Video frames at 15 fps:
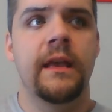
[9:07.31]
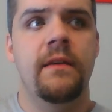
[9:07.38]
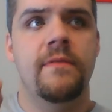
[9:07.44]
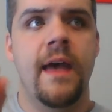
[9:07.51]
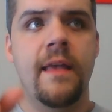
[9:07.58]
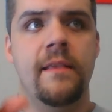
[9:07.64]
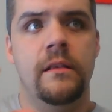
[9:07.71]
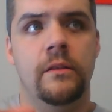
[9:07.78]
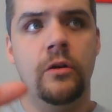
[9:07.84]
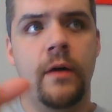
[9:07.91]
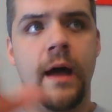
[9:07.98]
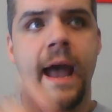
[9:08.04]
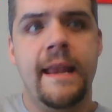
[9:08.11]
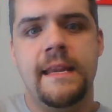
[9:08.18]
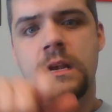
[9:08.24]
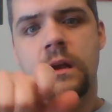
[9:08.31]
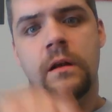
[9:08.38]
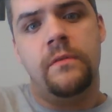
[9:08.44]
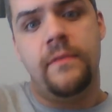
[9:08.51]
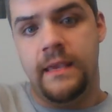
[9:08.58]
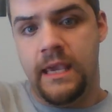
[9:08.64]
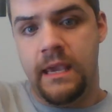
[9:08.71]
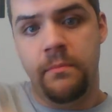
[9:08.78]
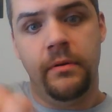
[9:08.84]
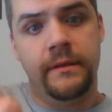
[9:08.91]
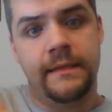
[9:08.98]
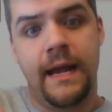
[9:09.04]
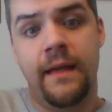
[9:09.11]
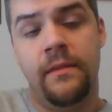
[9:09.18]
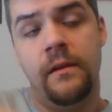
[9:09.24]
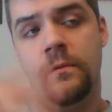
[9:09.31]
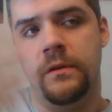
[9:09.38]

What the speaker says: that the little ID card thing he puts on there,